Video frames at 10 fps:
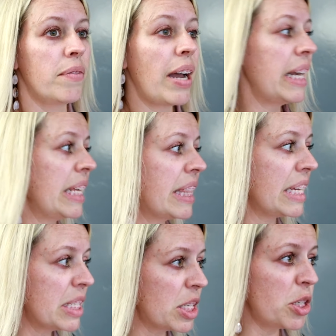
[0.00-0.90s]
finding
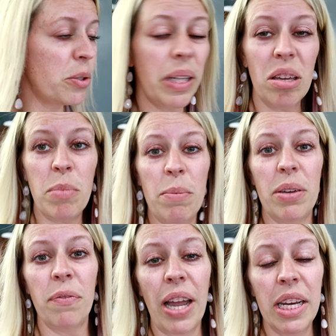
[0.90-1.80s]
things to do, like
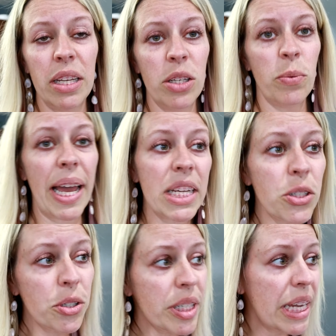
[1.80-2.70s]
maybe finding new
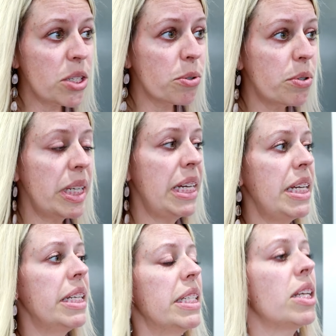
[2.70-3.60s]
exercise
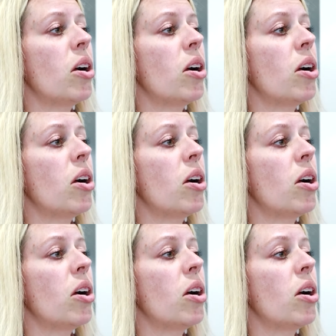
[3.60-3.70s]
routines?